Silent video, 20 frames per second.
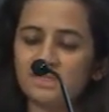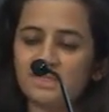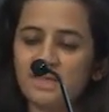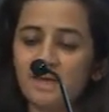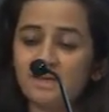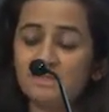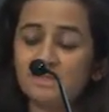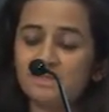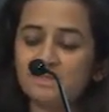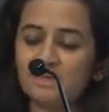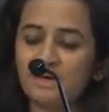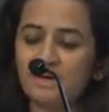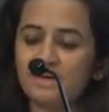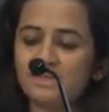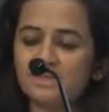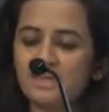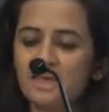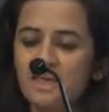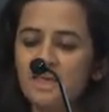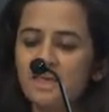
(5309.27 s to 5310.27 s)

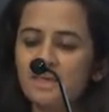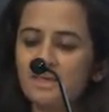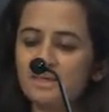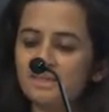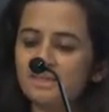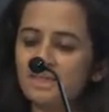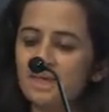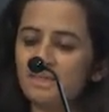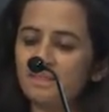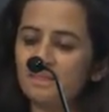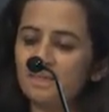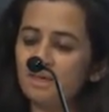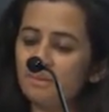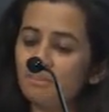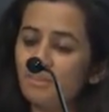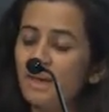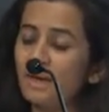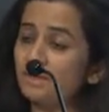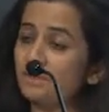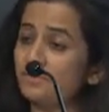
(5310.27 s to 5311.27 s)
exercise is that the
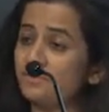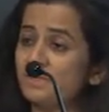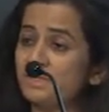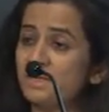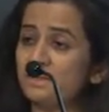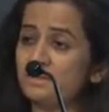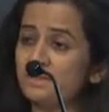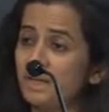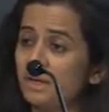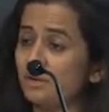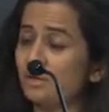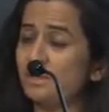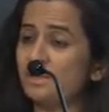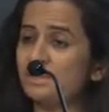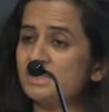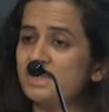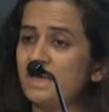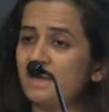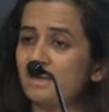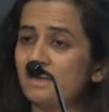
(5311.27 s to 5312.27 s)
impact of secular
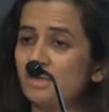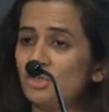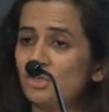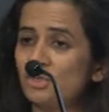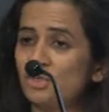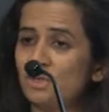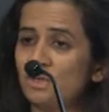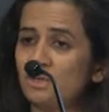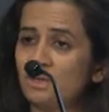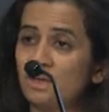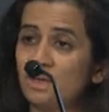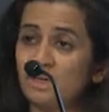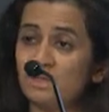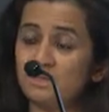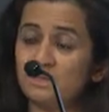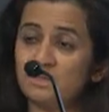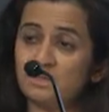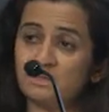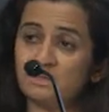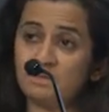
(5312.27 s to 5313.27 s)
stagnation
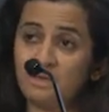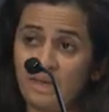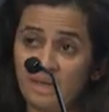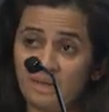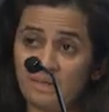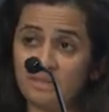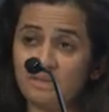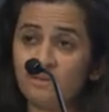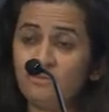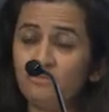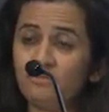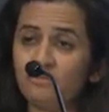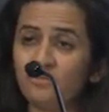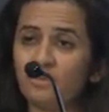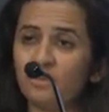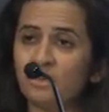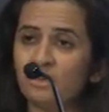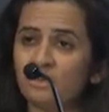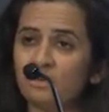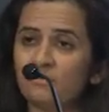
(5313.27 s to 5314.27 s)
is negative
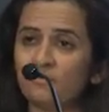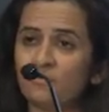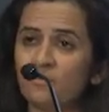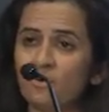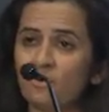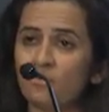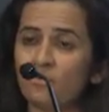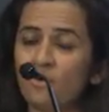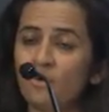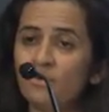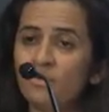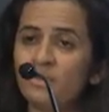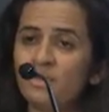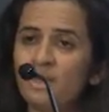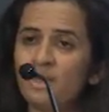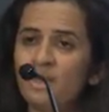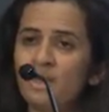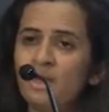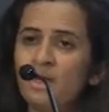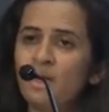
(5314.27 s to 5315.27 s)
for growth,
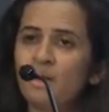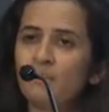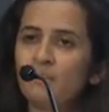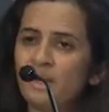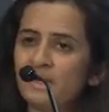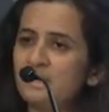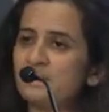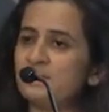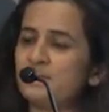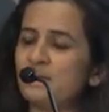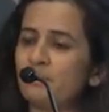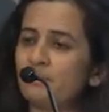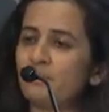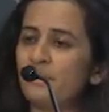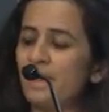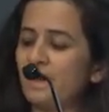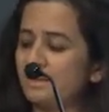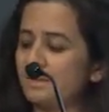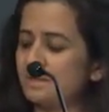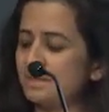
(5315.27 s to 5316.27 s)
but its
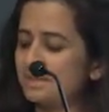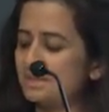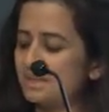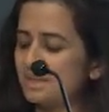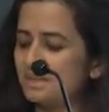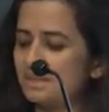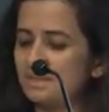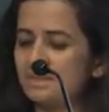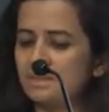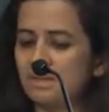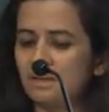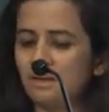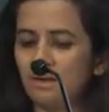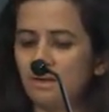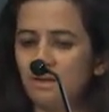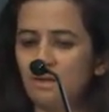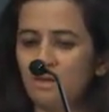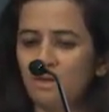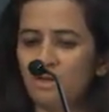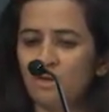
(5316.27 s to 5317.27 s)
impact is still
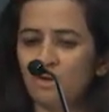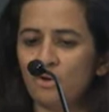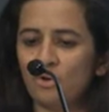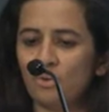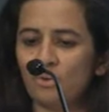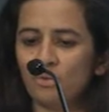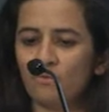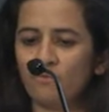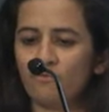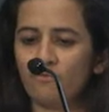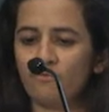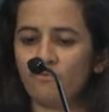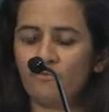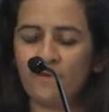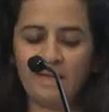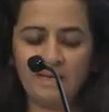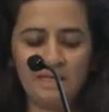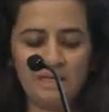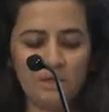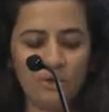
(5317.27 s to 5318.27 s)

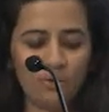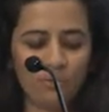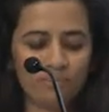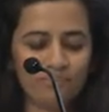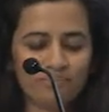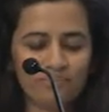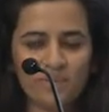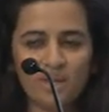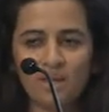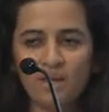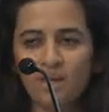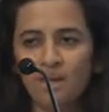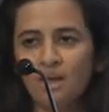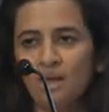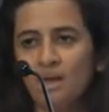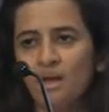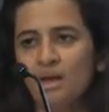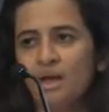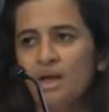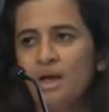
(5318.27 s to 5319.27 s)
fairly low.
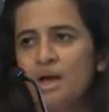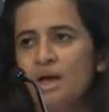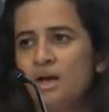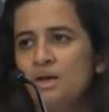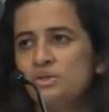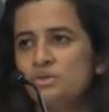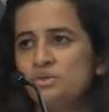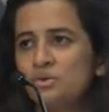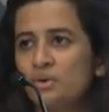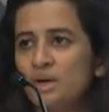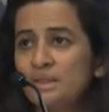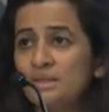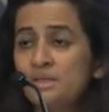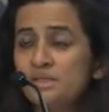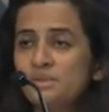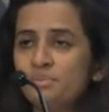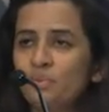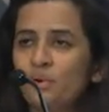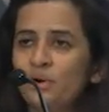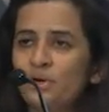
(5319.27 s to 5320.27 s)
So at
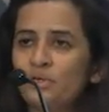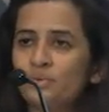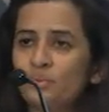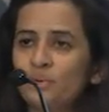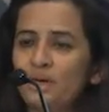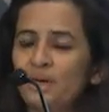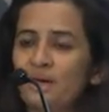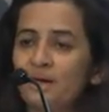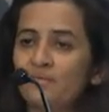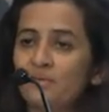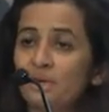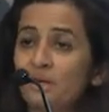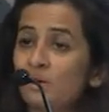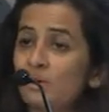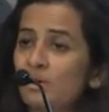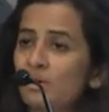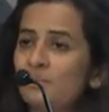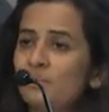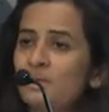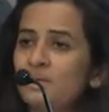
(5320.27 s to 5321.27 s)
this point, we have an
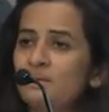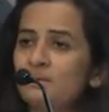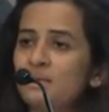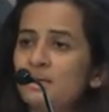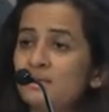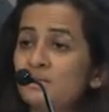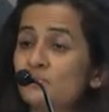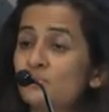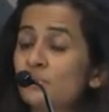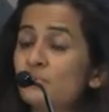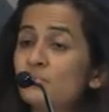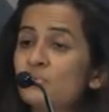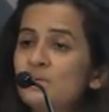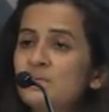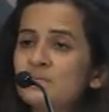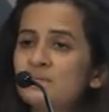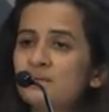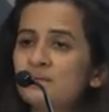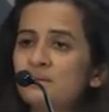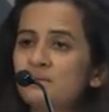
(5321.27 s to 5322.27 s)
economy that's
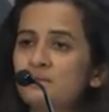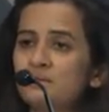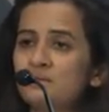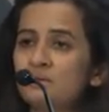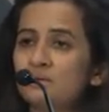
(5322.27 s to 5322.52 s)
retreated